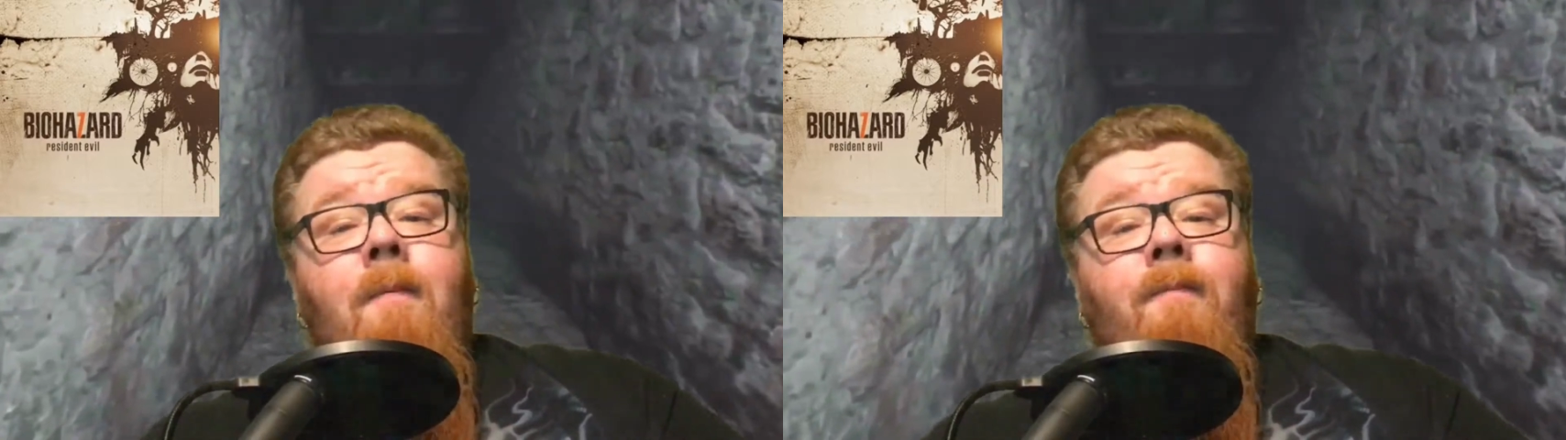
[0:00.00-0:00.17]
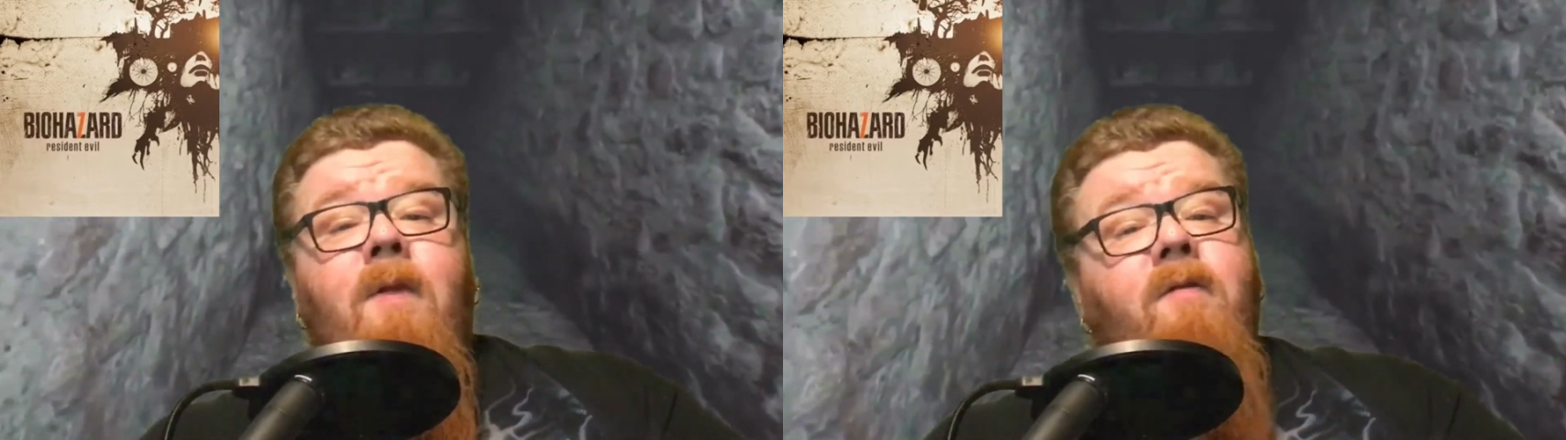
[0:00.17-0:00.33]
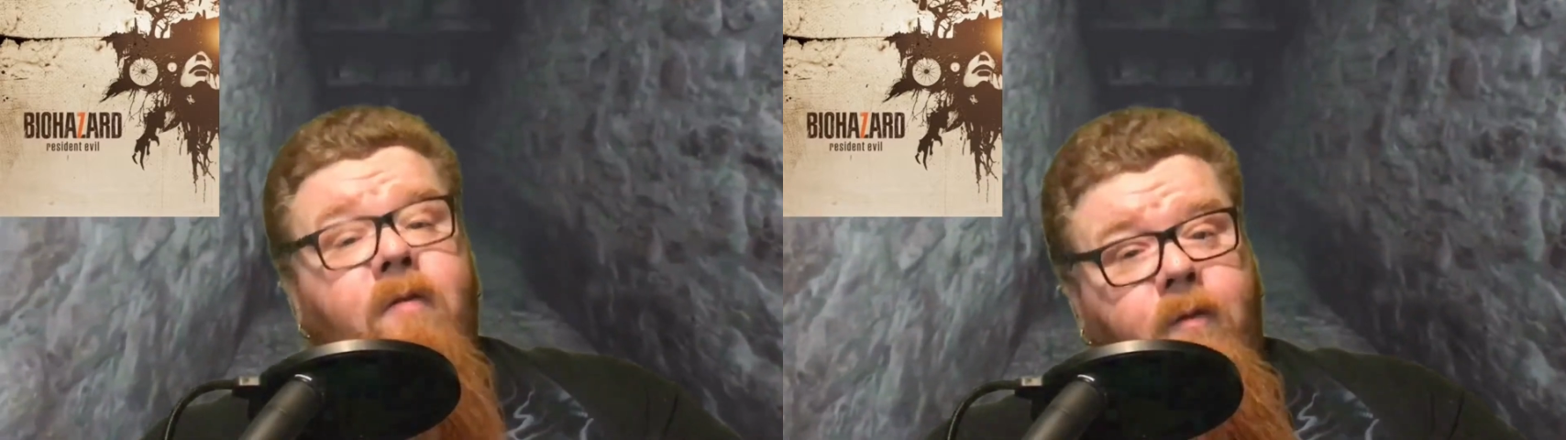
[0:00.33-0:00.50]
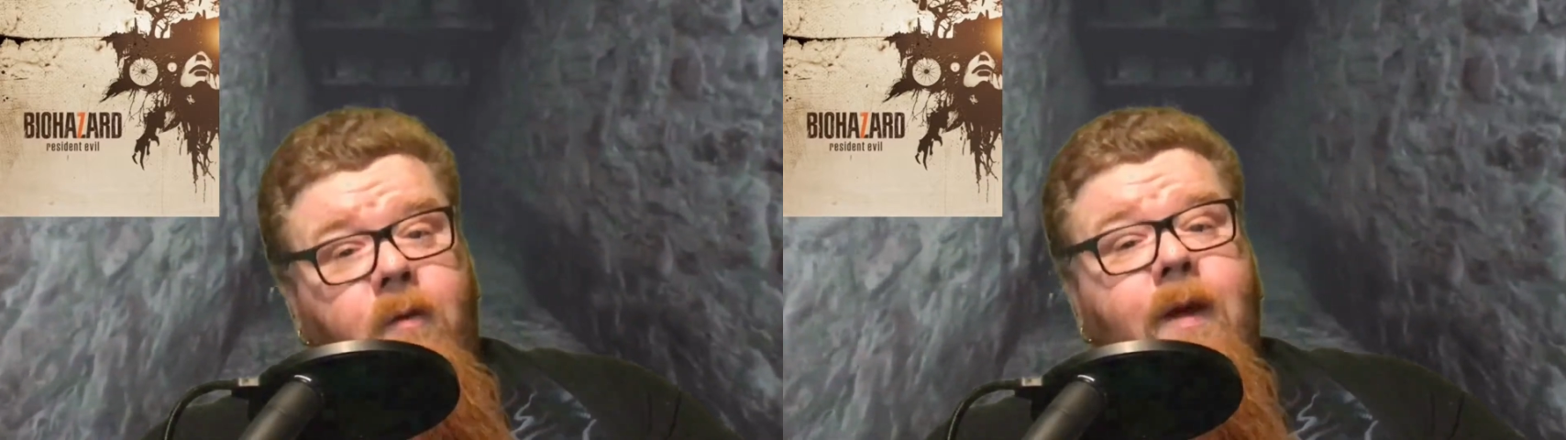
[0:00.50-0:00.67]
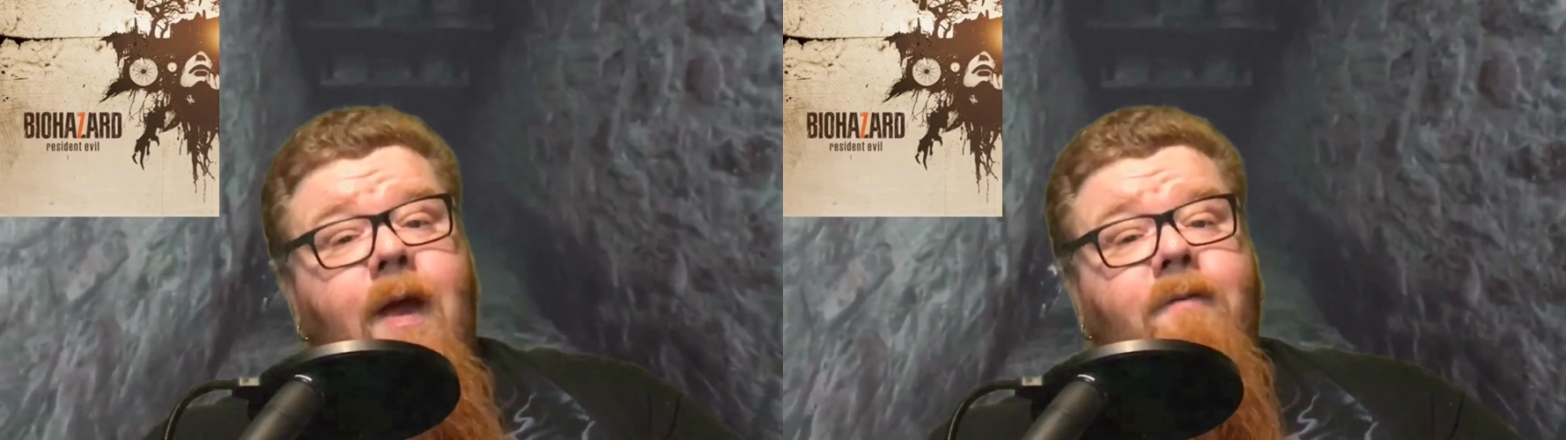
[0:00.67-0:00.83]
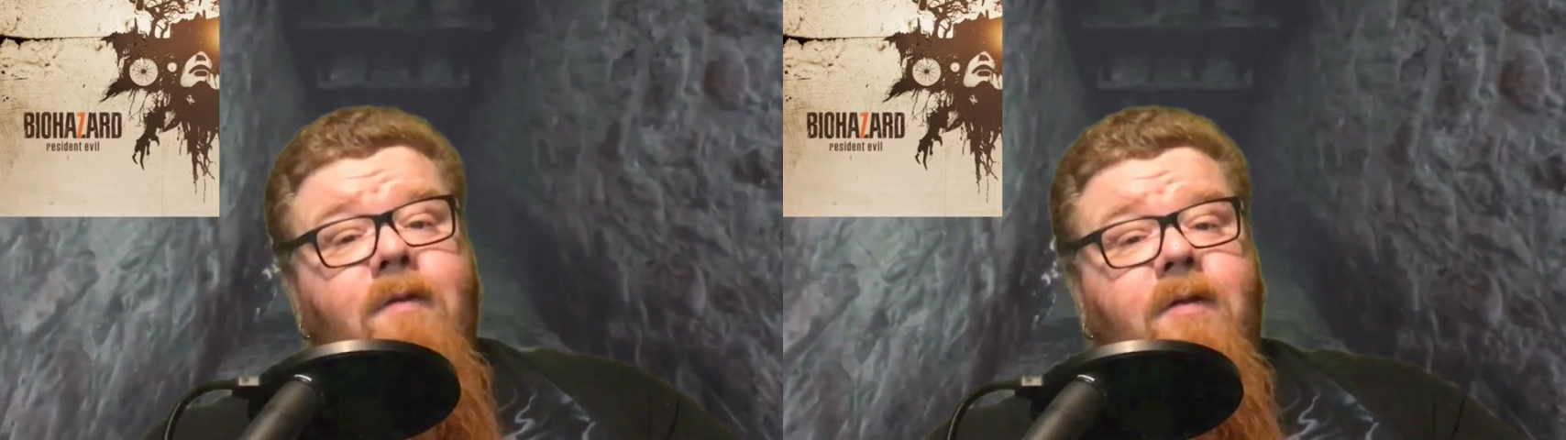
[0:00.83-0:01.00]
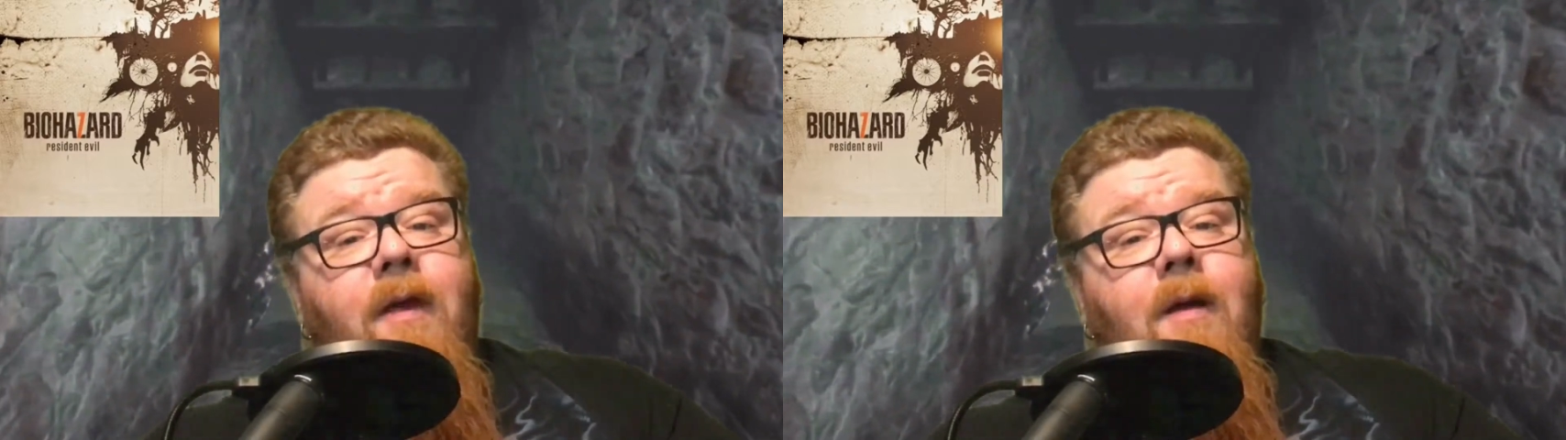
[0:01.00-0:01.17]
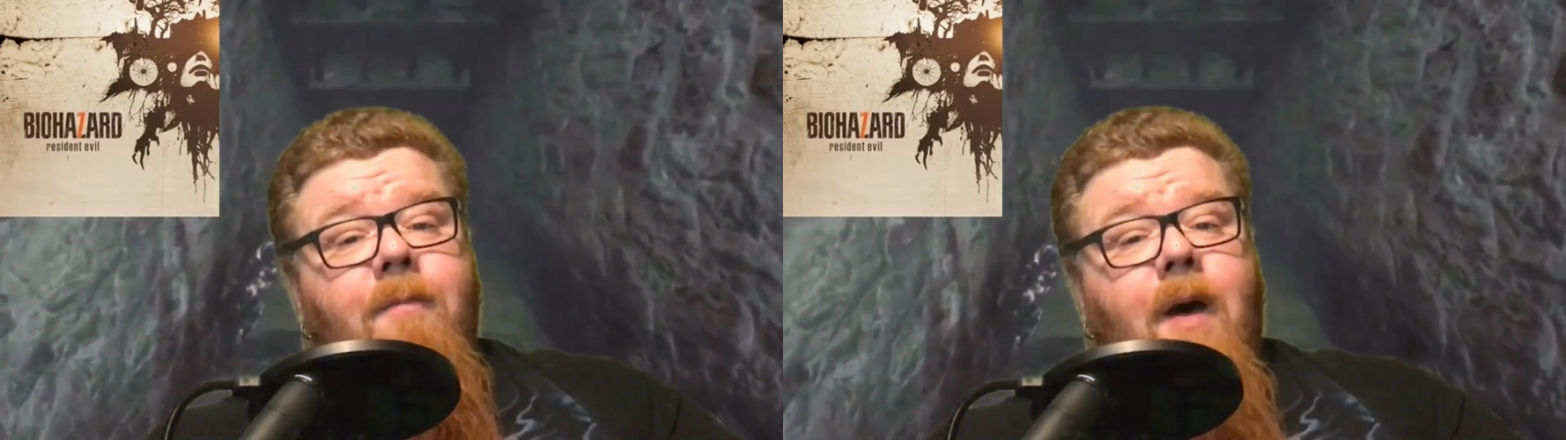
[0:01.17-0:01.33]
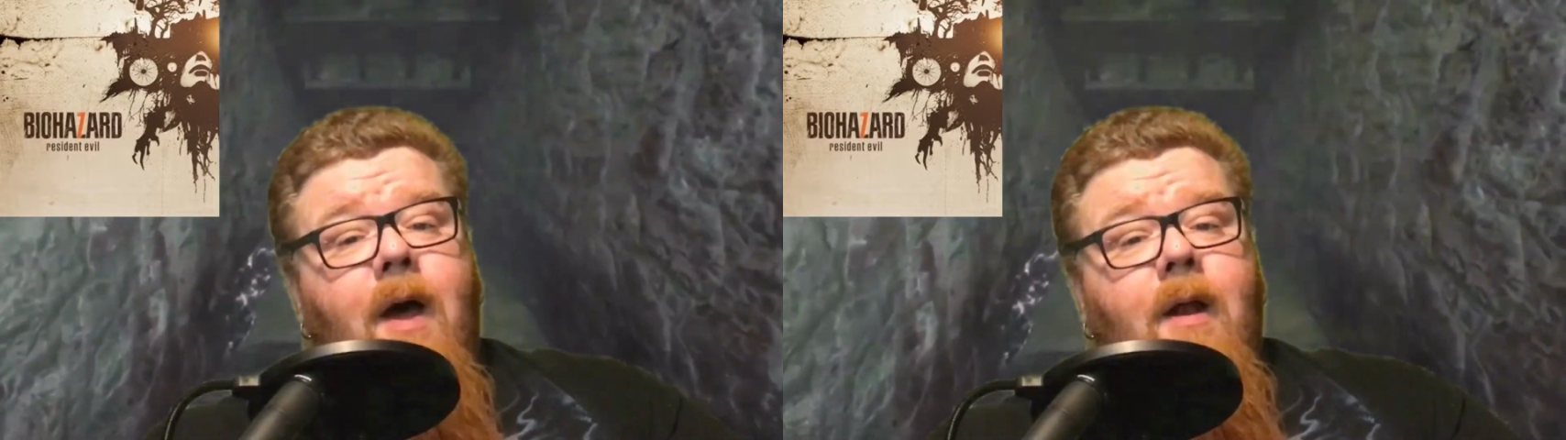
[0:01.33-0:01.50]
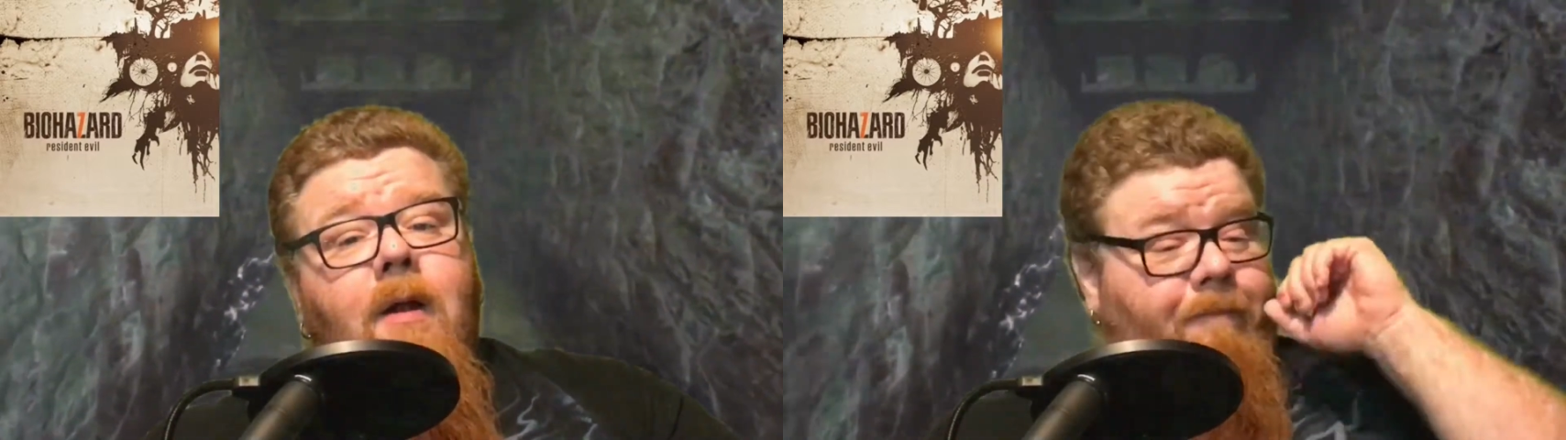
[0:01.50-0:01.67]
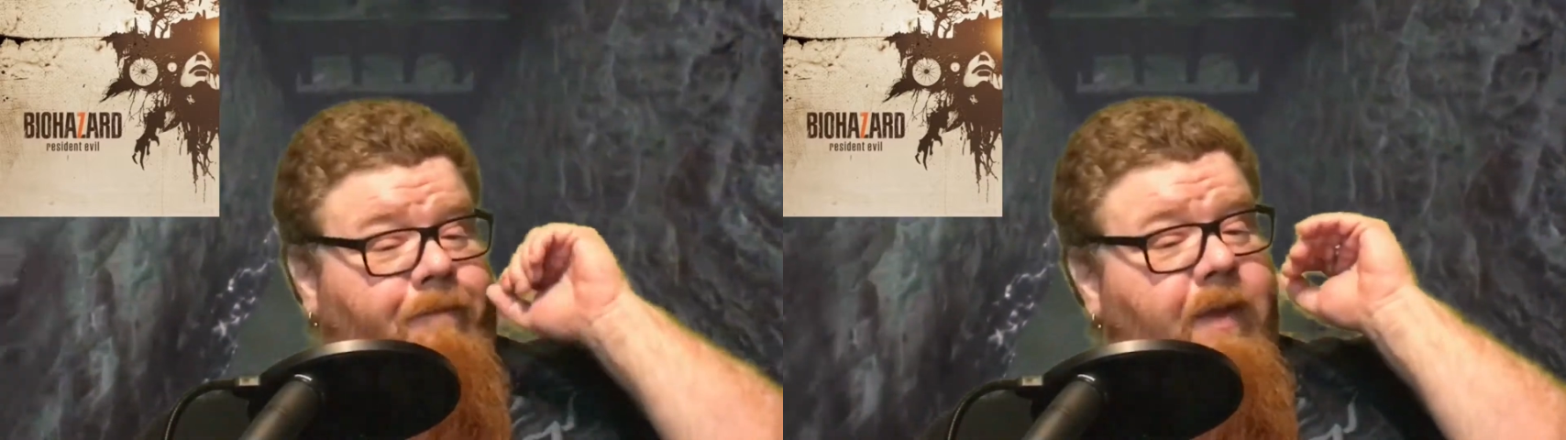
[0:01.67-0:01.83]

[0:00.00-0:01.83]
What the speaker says: this is what we have to think about it.